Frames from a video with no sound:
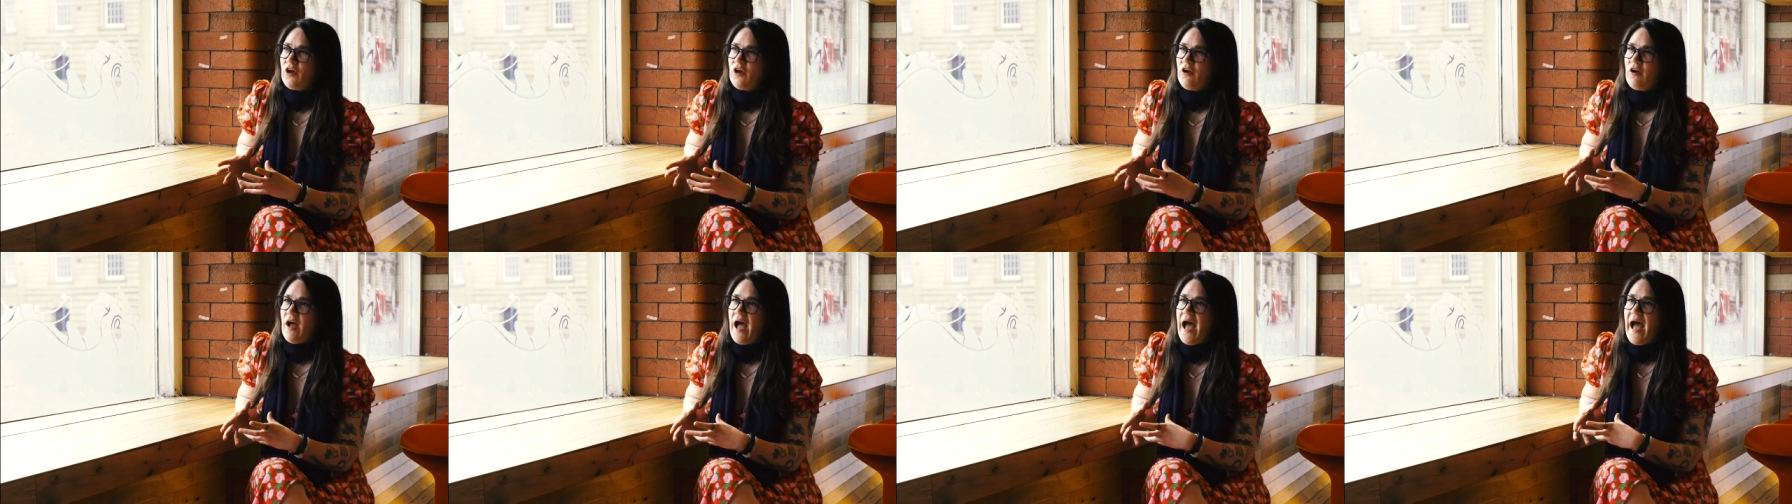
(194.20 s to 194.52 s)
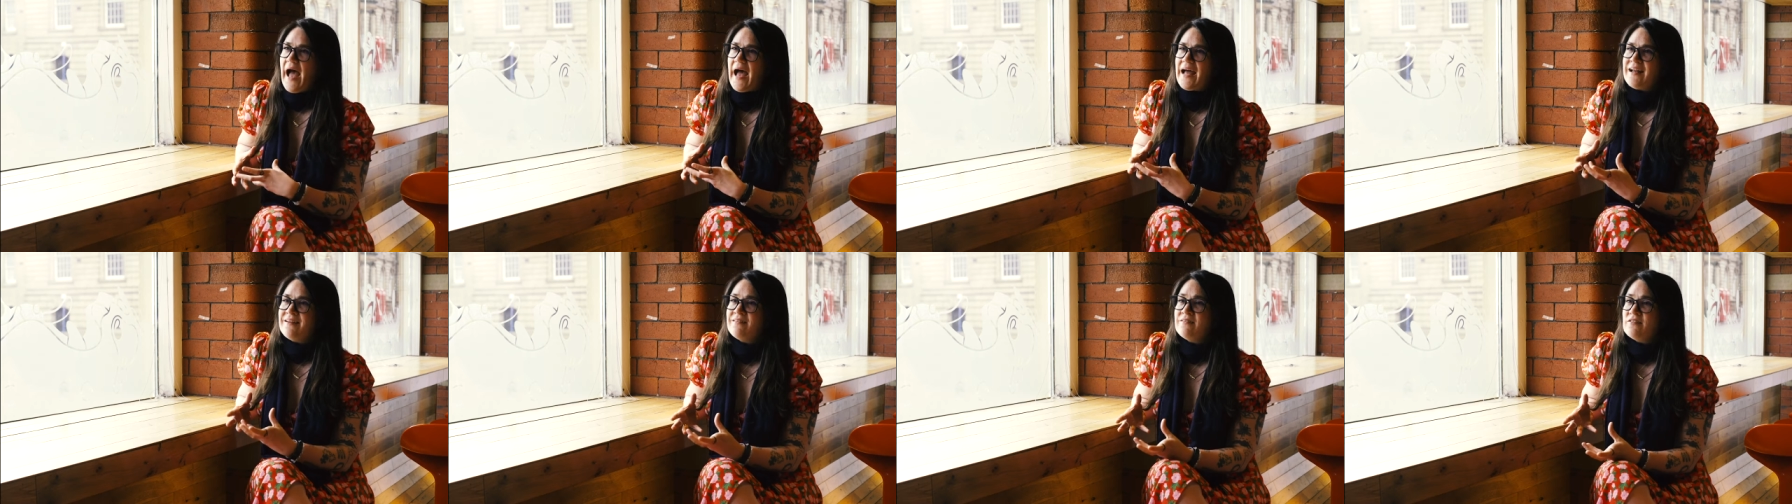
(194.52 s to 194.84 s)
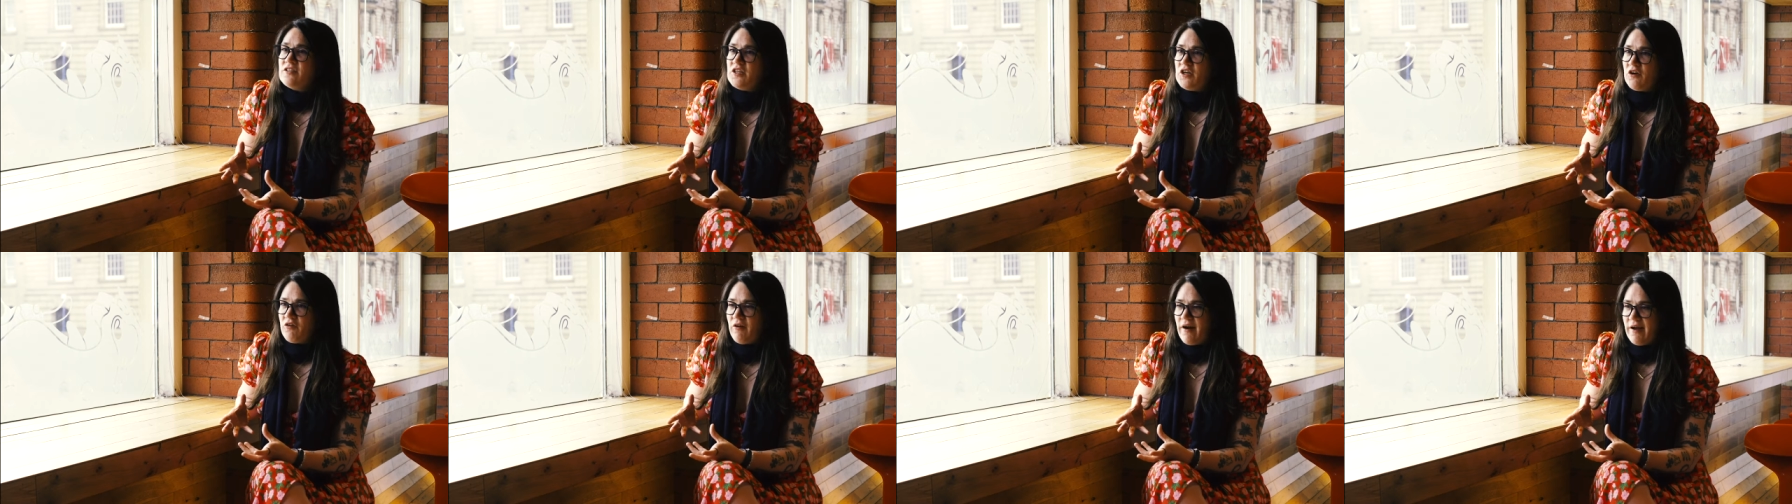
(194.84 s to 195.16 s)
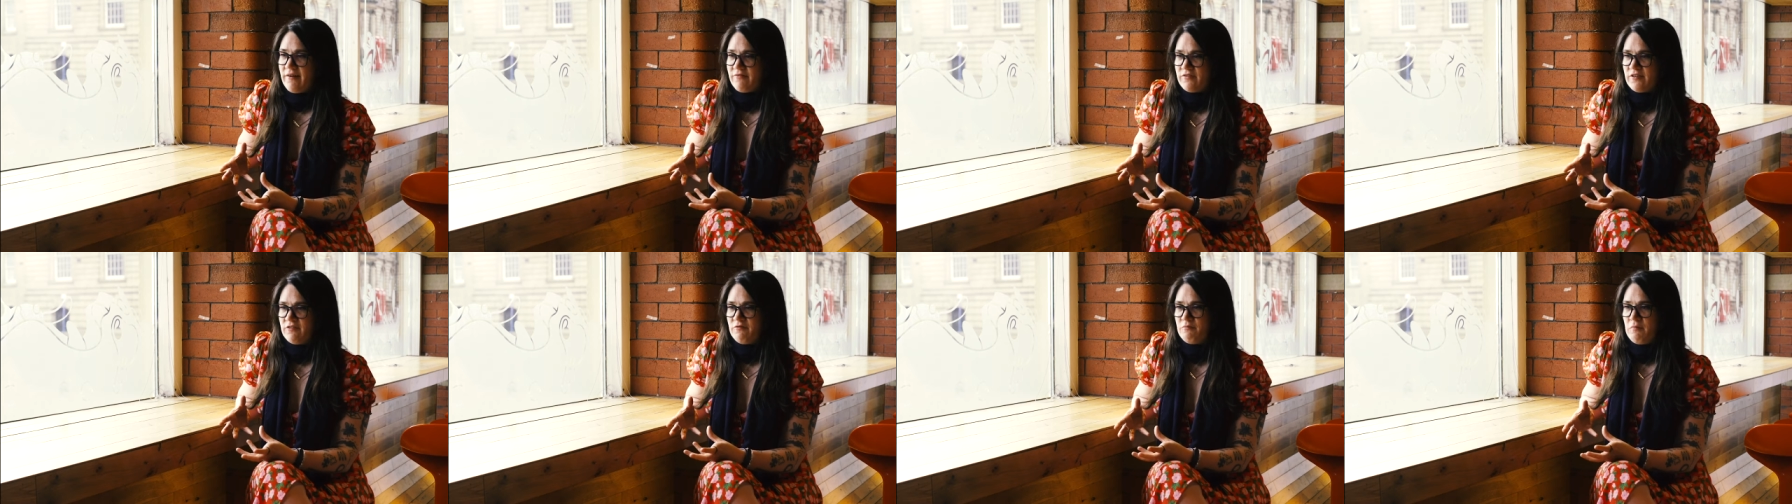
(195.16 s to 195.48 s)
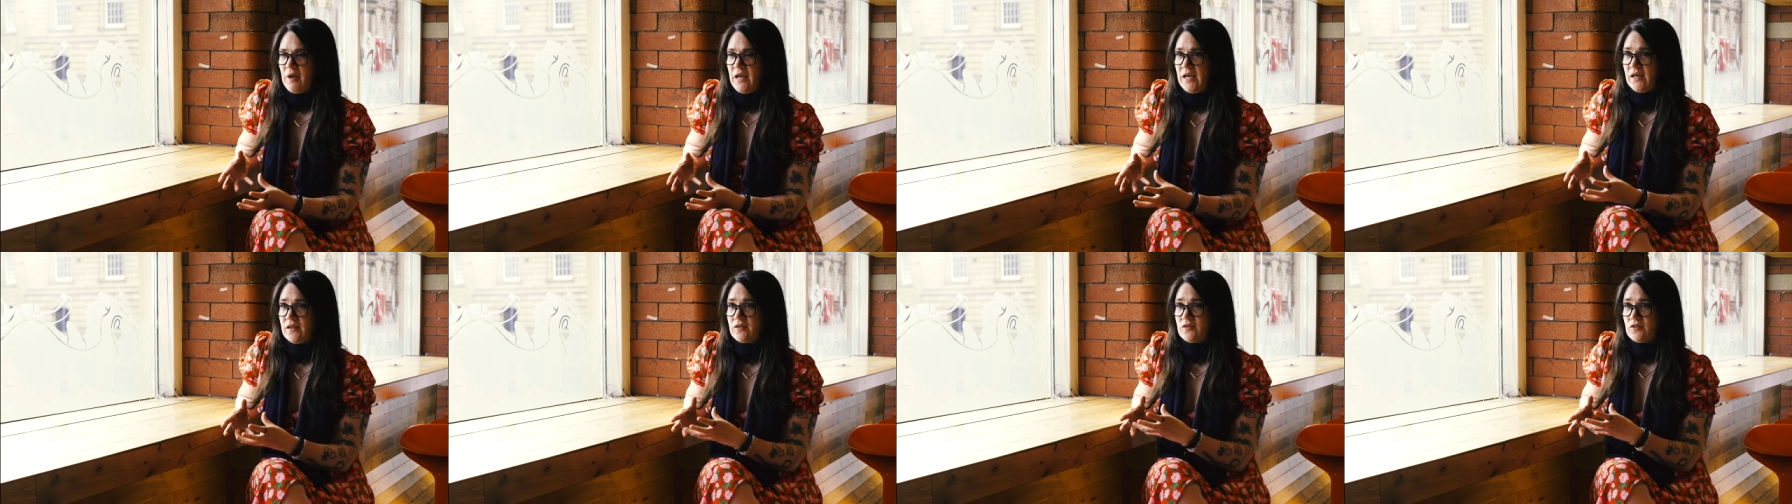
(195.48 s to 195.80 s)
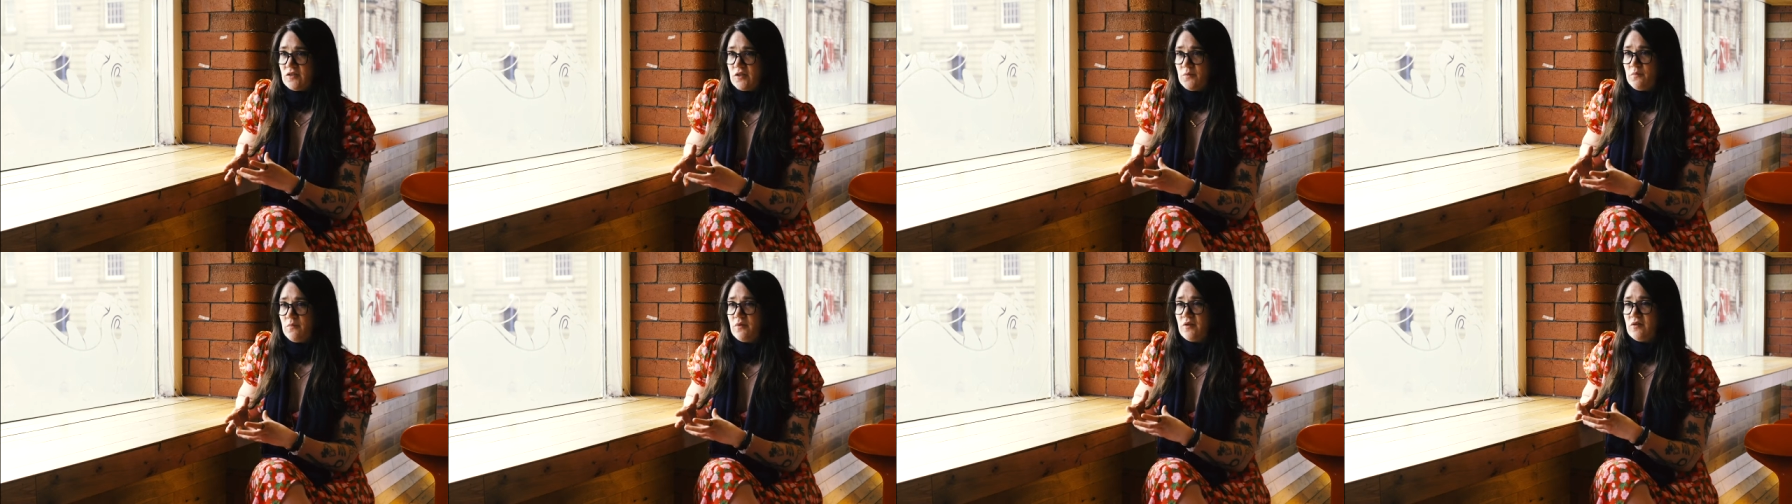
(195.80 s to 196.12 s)
handicraft of making
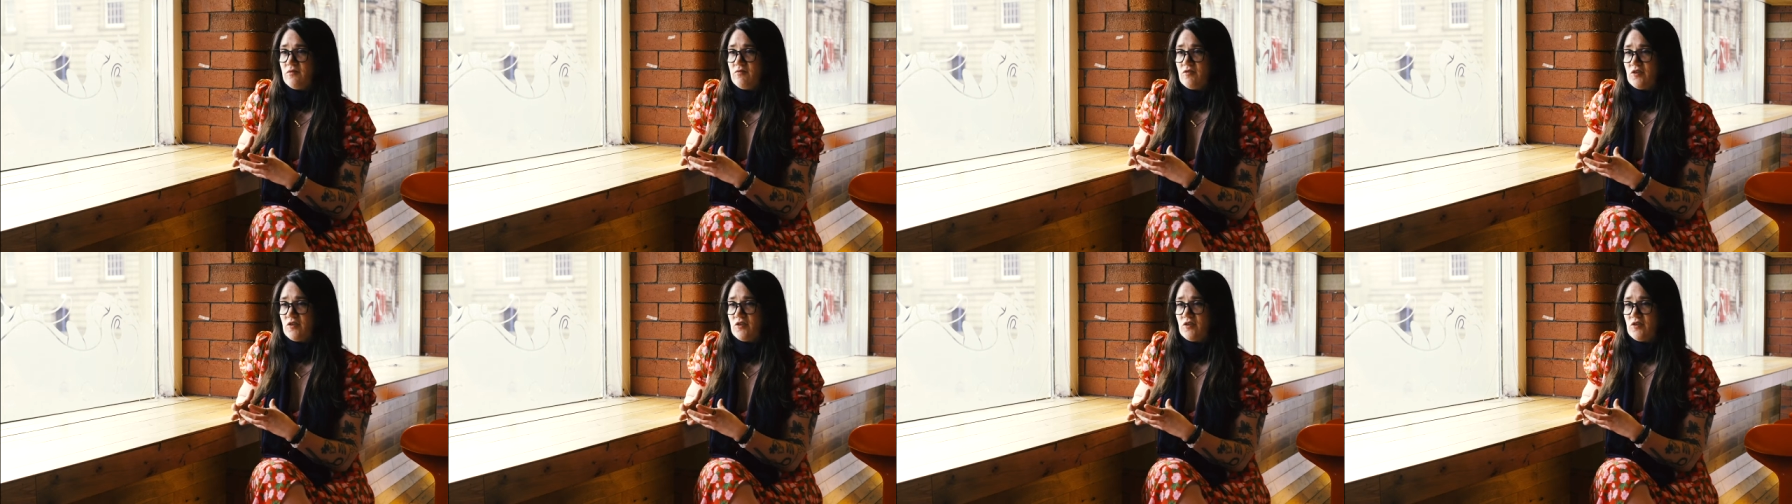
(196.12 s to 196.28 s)
something